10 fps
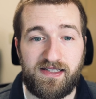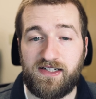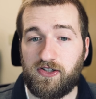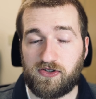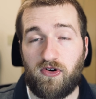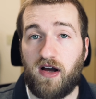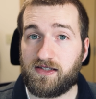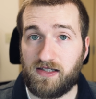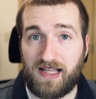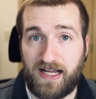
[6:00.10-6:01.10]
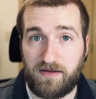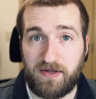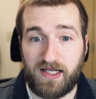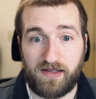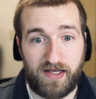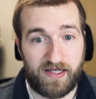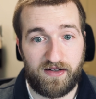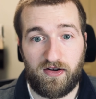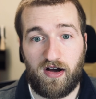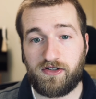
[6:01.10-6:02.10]
and does cross the line a bit, like
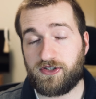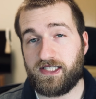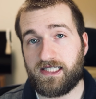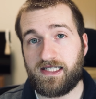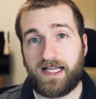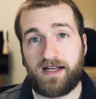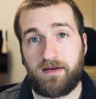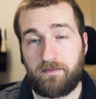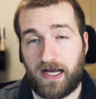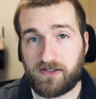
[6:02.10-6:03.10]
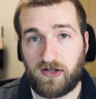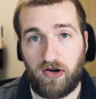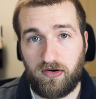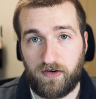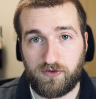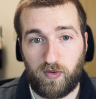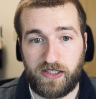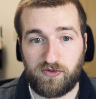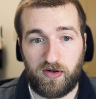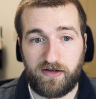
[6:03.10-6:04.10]
in Austria and Mexico of
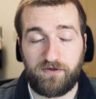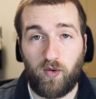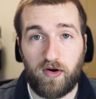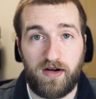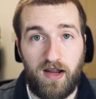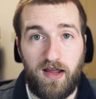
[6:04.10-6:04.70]
2024.